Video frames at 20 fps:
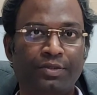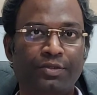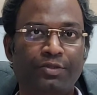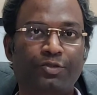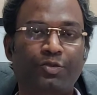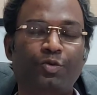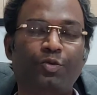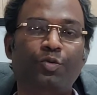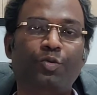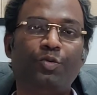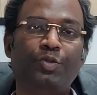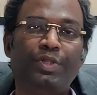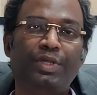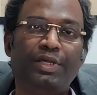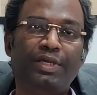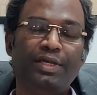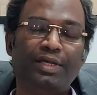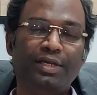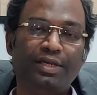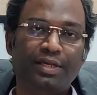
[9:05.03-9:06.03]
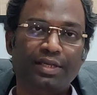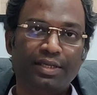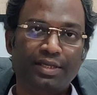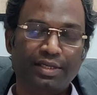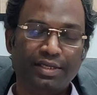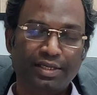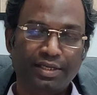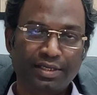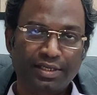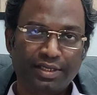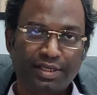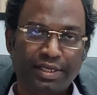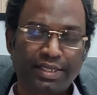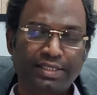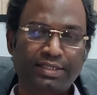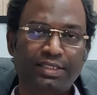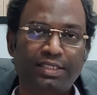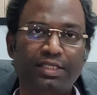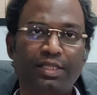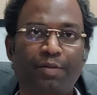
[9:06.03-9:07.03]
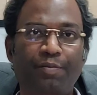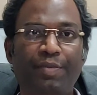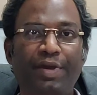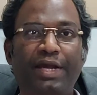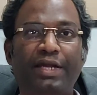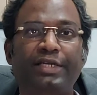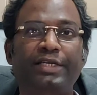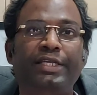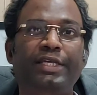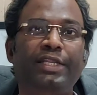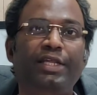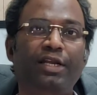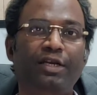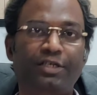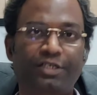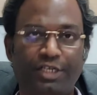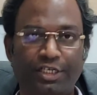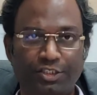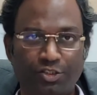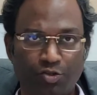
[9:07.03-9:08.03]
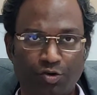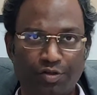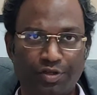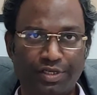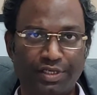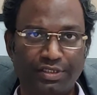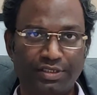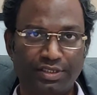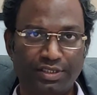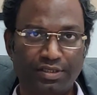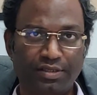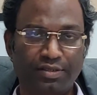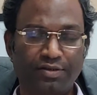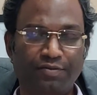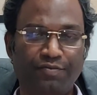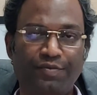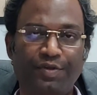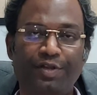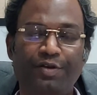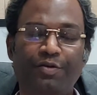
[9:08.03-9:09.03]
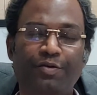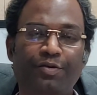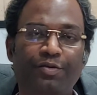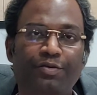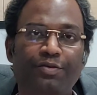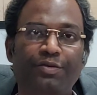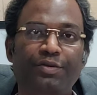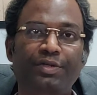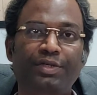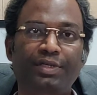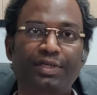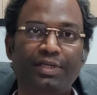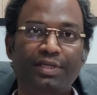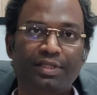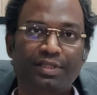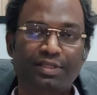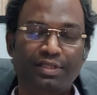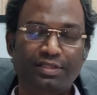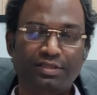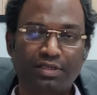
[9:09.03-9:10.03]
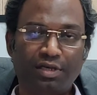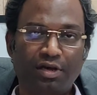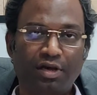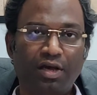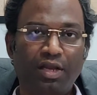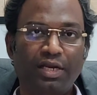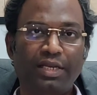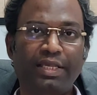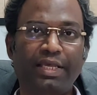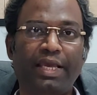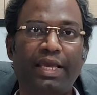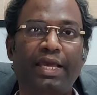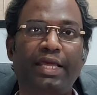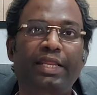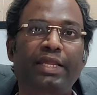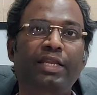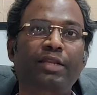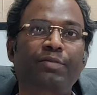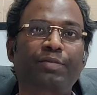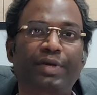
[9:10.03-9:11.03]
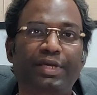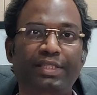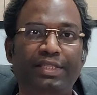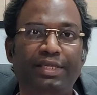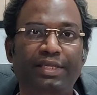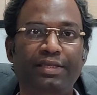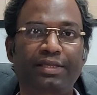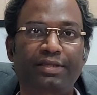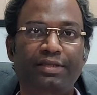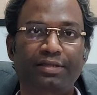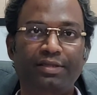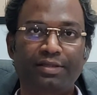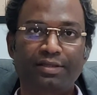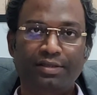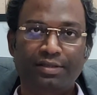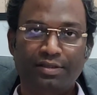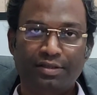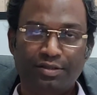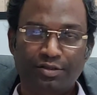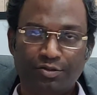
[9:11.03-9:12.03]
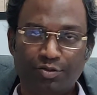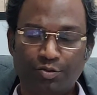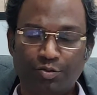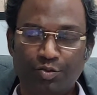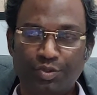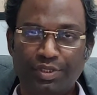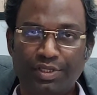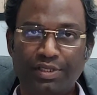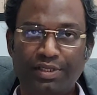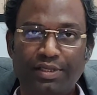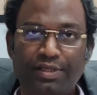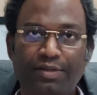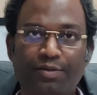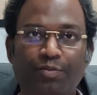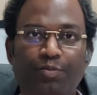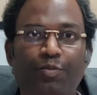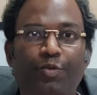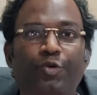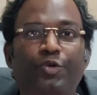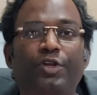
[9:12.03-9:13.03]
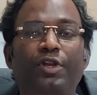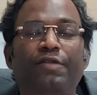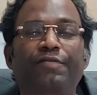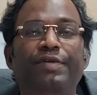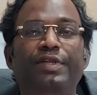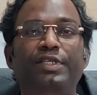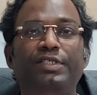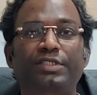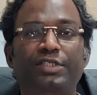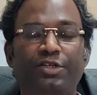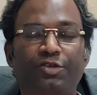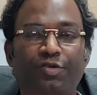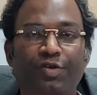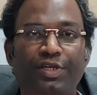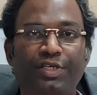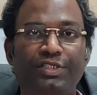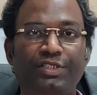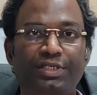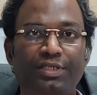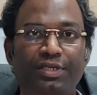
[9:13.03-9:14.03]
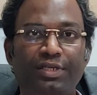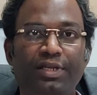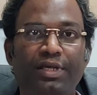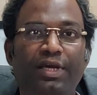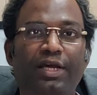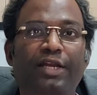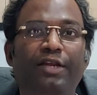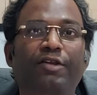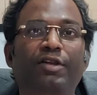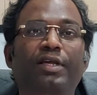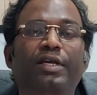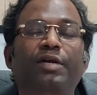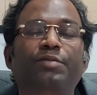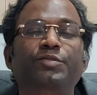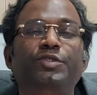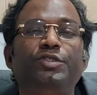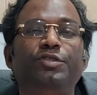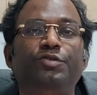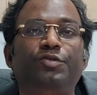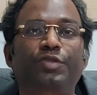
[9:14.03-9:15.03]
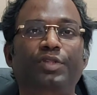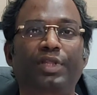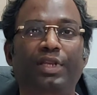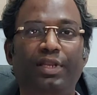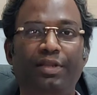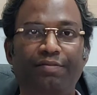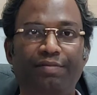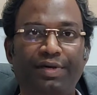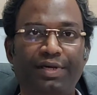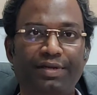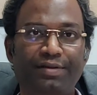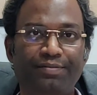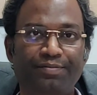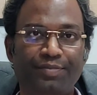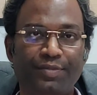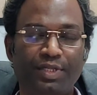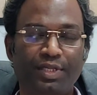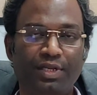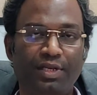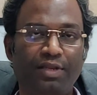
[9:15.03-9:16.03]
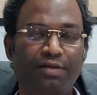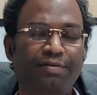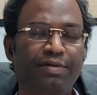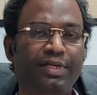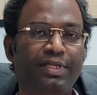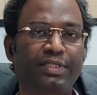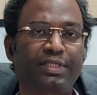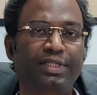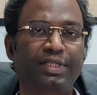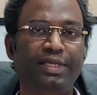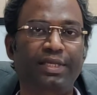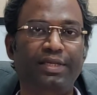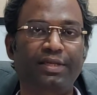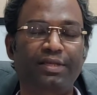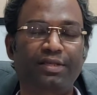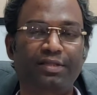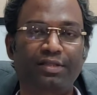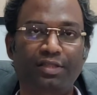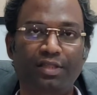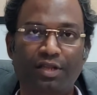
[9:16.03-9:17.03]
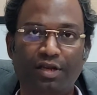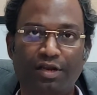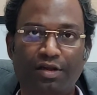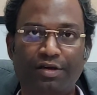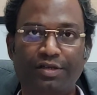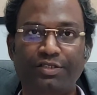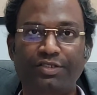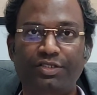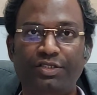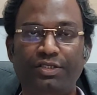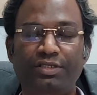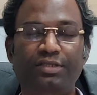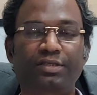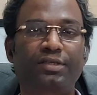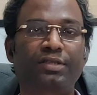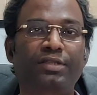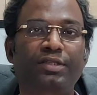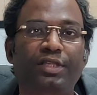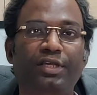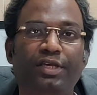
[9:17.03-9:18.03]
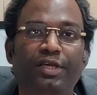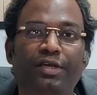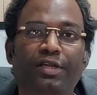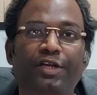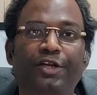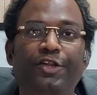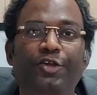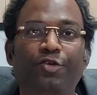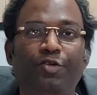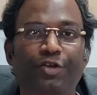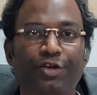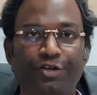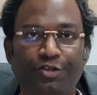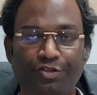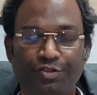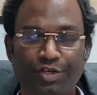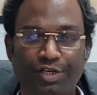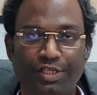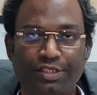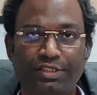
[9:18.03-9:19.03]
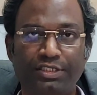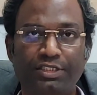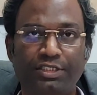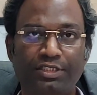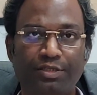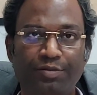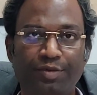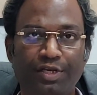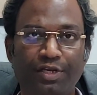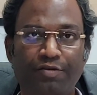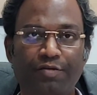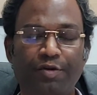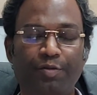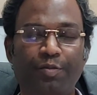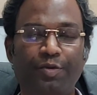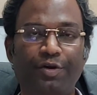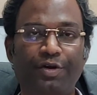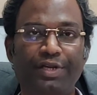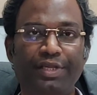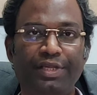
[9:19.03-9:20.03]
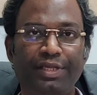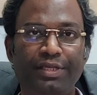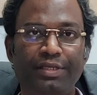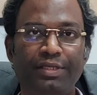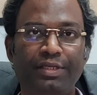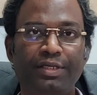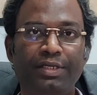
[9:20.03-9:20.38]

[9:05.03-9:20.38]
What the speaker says: So the increase in the bacterial translocation, we know this all carried by through the portal venous circulation, and it comes to the liver. Liver is the large reticuloendothelial system in our body.